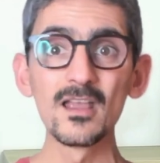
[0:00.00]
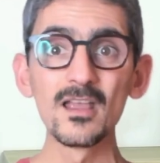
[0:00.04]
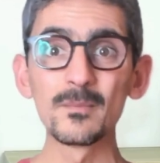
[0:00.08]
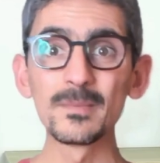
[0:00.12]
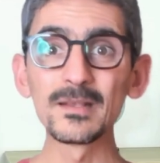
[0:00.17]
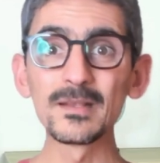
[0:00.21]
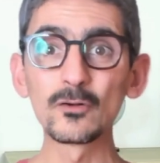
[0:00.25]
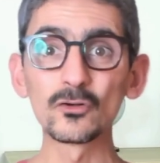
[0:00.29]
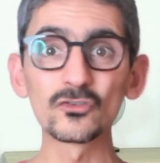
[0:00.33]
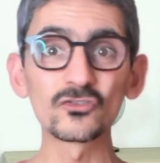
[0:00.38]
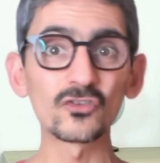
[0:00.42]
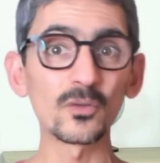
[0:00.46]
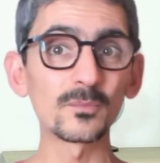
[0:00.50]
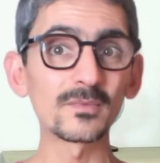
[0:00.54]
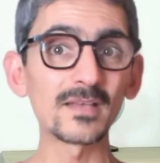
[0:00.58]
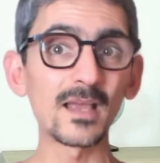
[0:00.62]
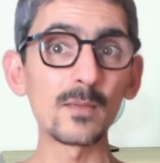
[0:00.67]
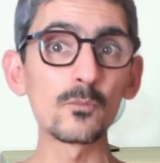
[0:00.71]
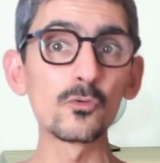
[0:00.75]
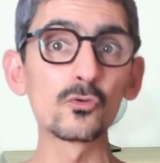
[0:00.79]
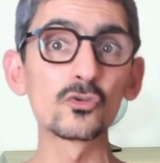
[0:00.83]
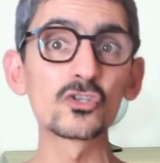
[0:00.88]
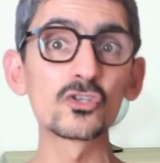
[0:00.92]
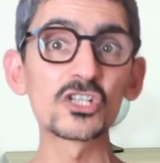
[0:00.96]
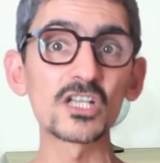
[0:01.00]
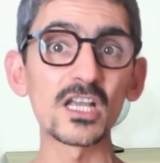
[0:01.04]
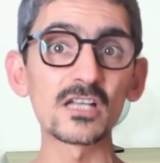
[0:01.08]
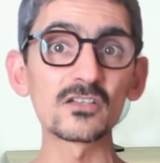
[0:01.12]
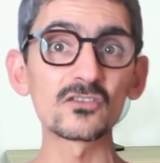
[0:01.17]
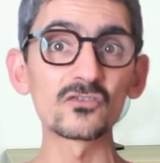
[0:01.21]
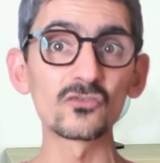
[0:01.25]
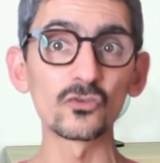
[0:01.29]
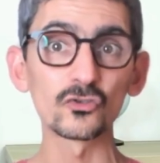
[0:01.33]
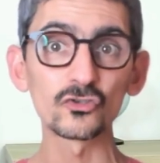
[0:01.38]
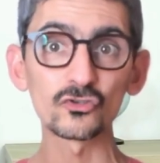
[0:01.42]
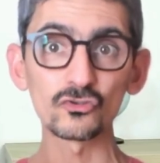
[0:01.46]
because sometimes you
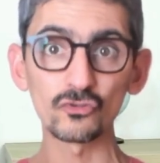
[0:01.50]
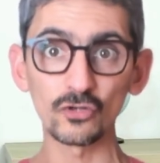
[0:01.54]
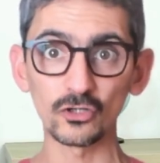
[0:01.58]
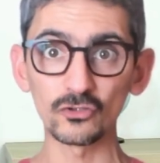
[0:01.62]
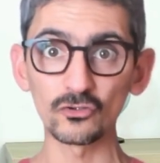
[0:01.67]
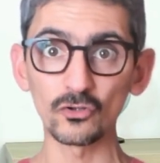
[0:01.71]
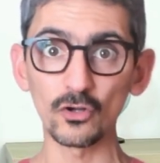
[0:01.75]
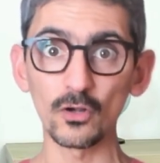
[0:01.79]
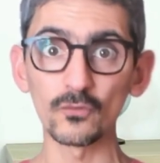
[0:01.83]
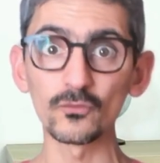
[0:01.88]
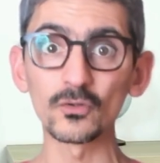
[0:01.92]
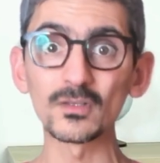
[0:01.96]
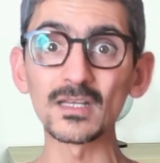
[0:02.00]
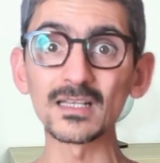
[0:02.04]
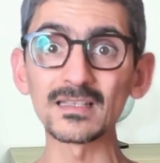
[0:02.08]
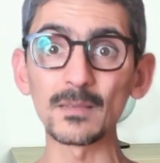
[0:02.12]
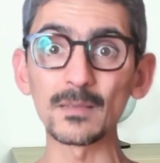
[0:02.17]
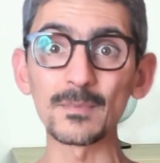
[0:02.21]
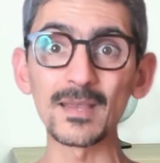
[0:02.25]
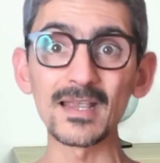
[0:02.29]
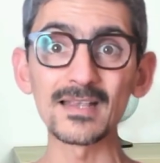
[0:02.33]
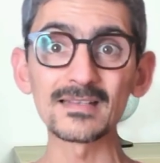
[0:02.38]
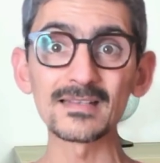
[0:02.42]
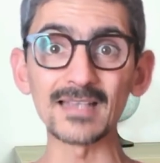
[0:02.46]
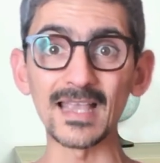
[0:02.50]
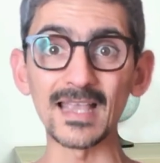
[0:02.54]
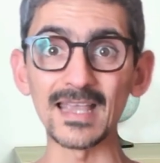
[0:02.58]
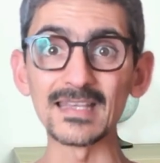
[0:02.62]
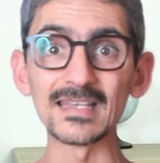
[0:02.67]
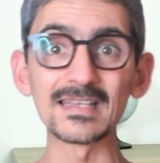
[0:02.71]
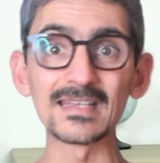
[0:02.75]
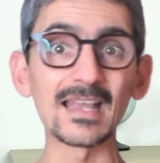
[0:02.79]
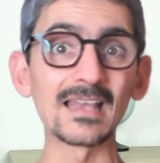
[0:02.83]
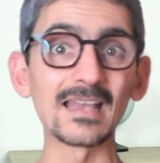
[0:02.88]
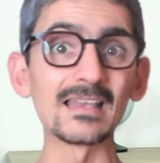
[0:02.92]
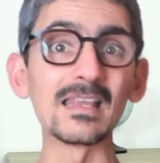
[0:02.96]
change the structure of the database and
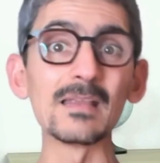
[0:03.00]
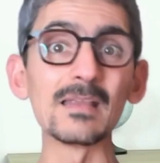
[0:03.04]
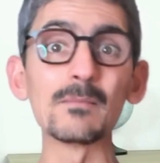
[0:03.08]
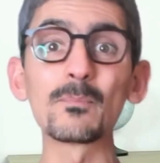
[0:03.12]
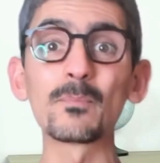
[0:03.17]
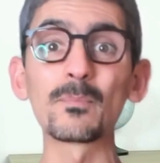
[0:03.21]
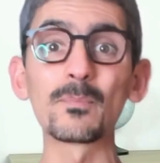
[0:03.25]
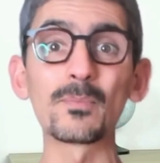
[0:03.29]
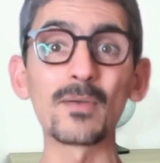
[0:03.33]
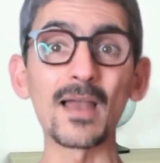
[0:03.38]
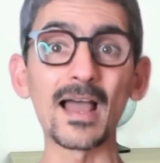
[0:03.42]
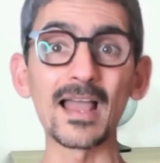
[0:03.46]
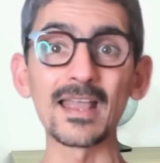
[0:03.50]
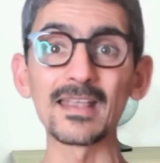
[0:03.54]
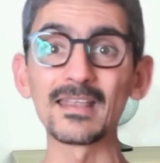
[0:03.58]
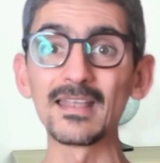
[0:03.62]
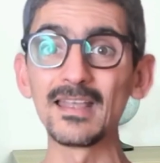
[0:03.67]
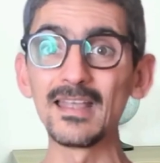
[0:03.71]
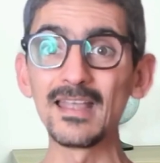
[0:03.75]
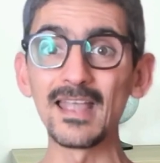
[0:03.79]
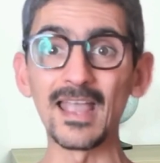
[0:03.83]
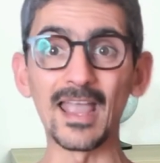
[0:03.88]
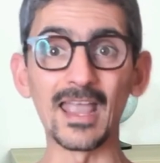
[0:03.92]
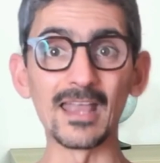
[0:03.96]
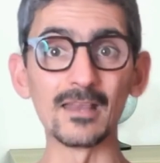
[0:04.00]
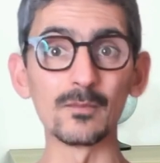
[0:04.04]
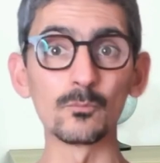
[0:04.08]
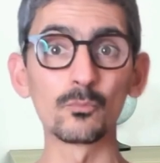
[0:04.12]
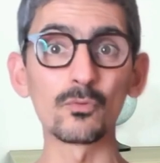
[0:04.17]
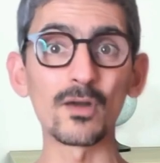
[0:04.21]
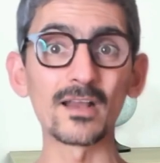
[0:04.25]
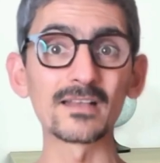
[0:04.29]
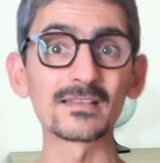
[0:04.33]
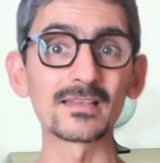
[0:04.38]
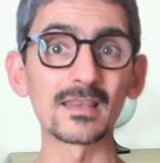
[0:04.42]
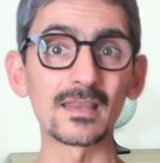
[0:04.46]
it can imply and
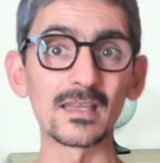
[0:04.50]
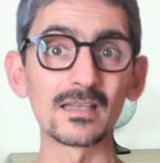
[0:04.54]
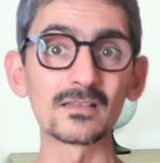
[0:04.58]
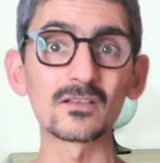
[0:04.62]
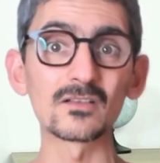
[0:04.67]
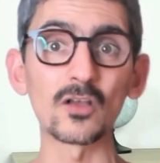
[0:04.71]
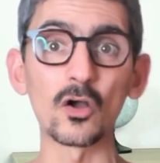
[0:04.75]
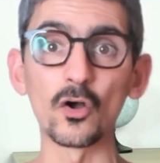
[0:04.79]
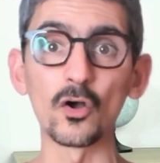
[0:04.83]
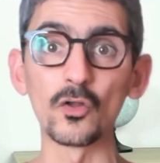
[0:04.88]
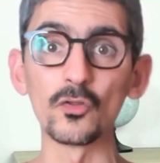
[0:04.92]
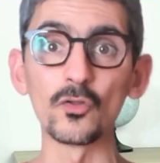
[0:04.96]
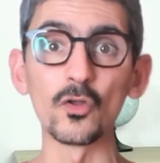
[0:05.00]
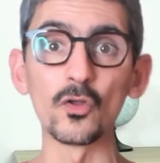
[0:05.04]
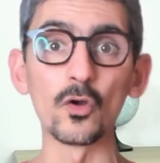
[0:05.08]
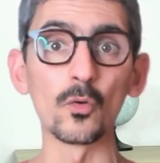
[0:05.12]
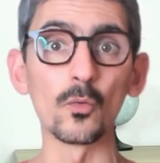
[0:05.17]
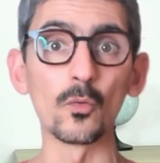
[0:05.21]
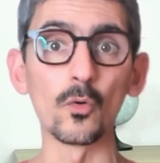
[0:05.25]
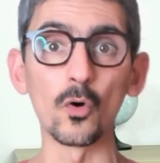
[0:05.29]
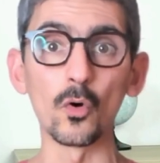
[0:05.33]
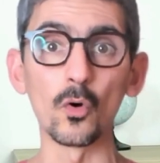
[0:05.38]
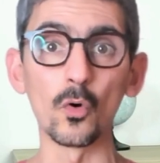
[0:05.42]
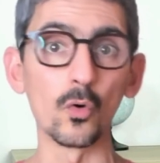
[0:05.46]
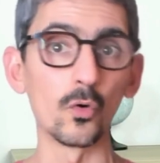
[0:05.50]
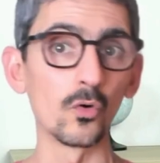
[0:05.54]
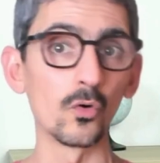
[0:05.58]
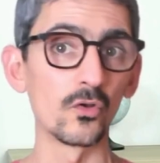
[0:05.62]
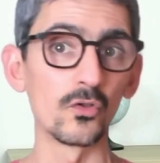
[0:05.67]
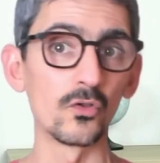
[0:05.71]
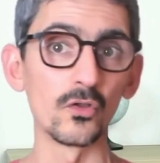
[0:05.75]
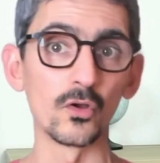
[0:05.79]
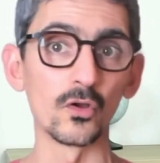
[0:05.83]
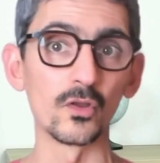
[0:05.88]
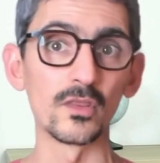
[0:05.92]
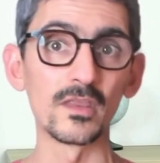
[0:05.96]
break things on all
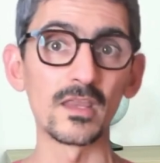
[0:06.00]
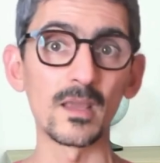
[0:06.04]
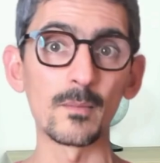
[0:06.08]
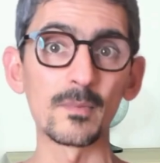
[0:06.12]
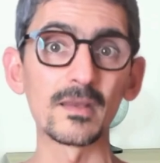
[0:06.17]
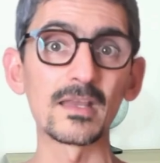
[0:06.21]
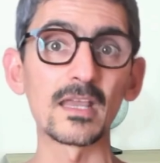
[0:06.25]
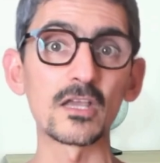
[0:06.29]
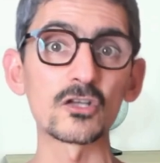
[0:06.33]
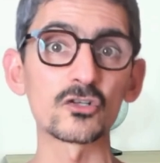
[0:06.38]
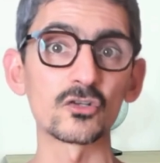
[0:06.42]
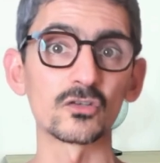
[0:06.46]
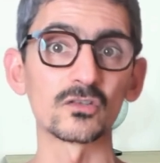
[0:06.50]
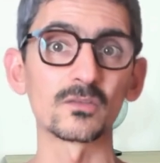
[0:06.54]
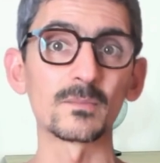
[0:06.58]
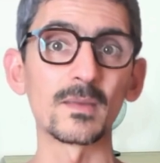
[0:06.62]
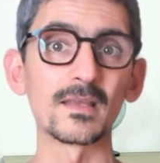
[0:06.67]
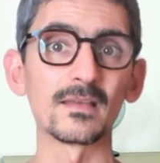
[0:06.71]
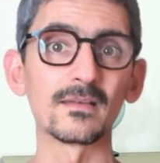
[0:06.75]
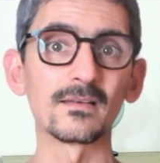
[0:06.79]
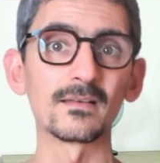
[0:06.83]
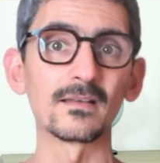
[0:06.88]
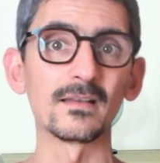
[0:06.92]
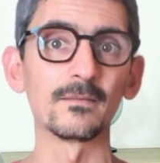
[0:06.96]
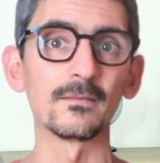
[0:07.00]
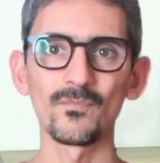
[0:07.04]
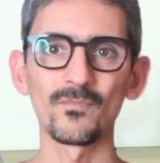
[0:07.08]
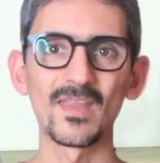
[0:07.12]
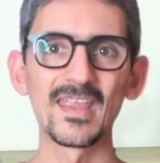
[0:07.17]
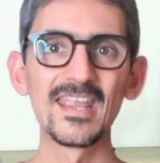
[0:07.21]
the, the applications basically.